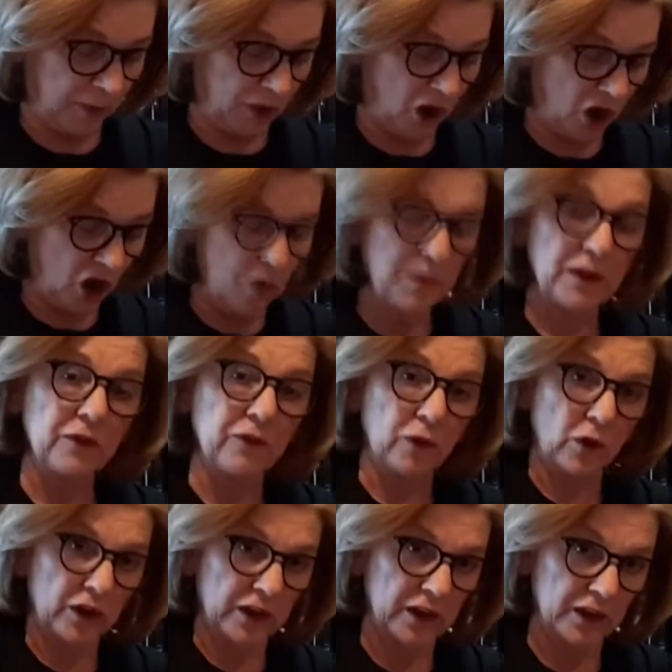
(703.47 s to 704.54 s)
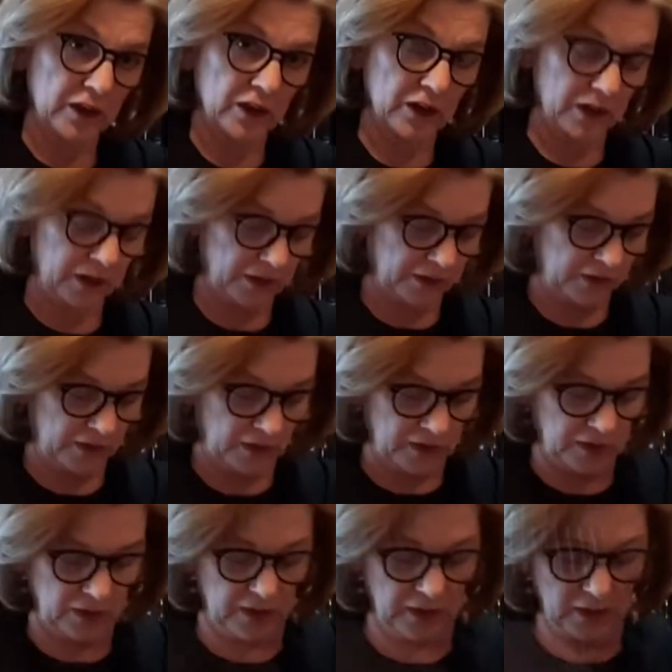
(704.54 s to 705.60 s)
hoping for here is that
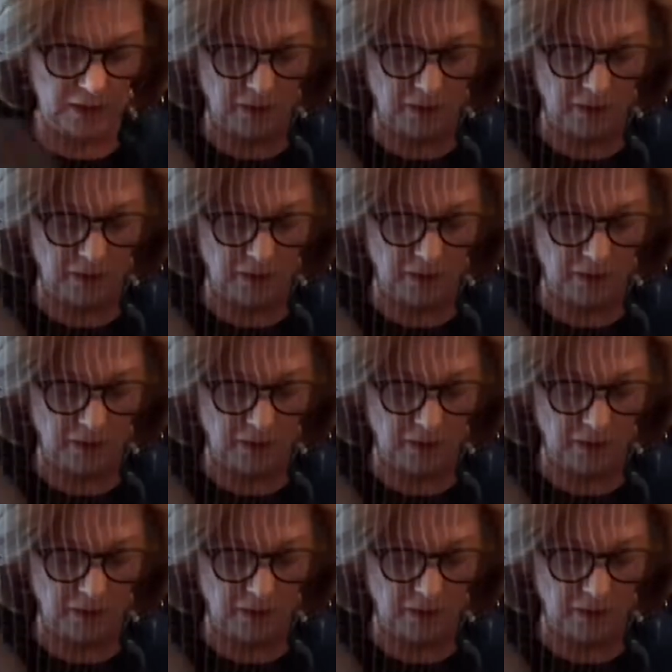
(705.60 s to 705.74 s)
the